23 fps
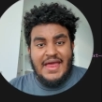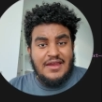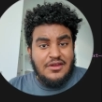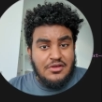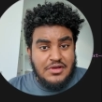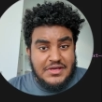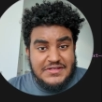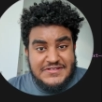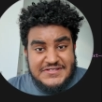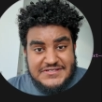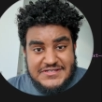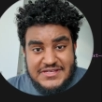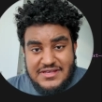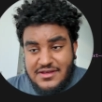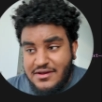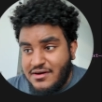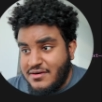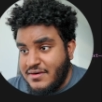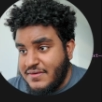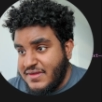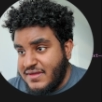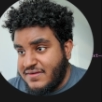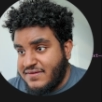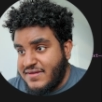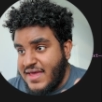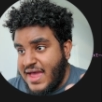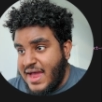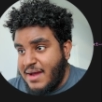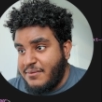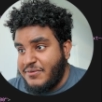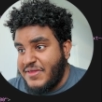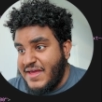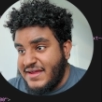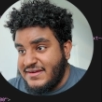And you can see here in the
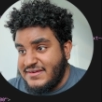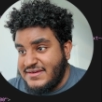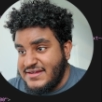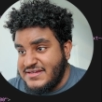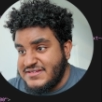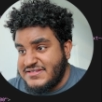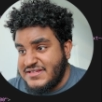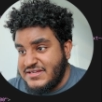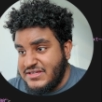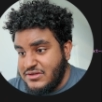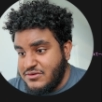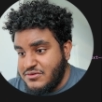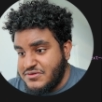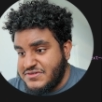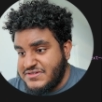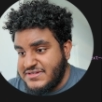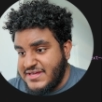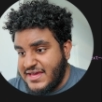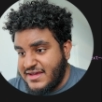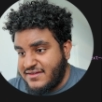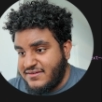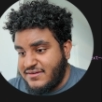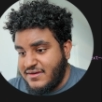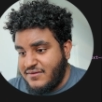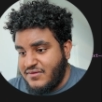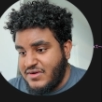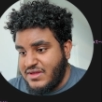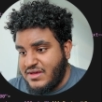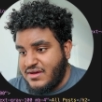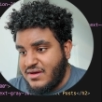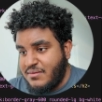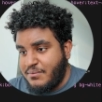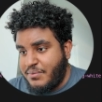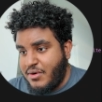tab that doesn't use the
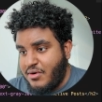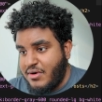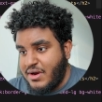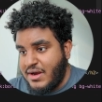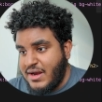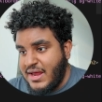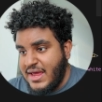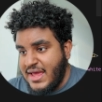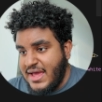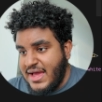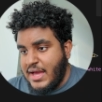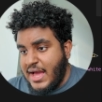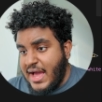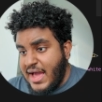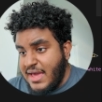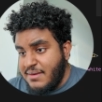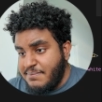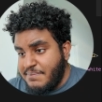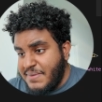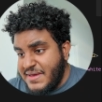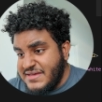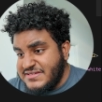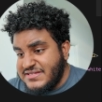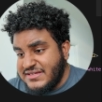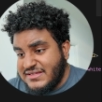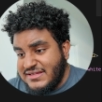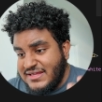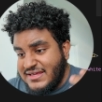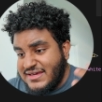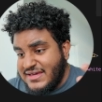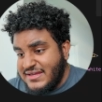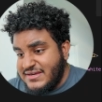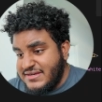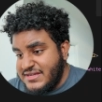activity component, I'm
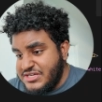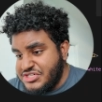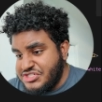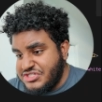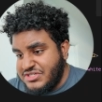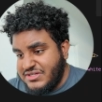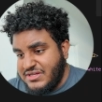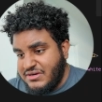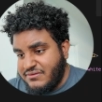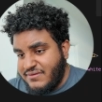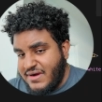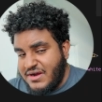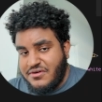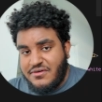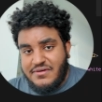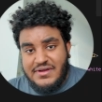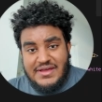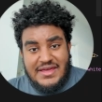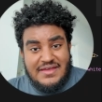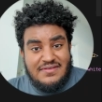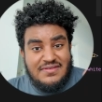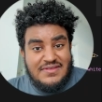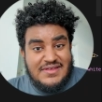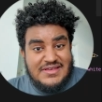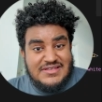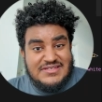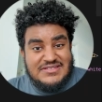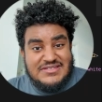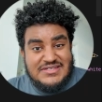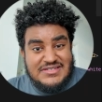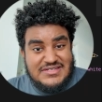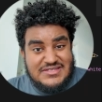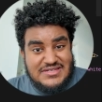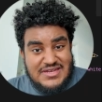basically conditionally rendering, and
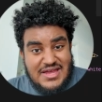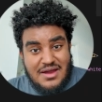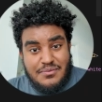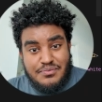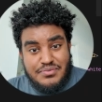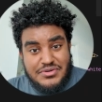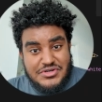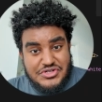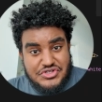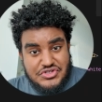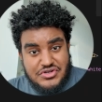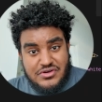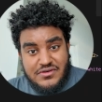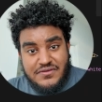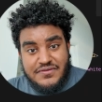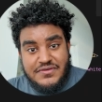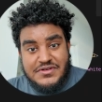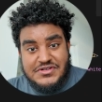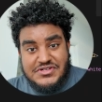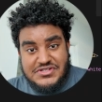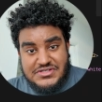this does not preserve the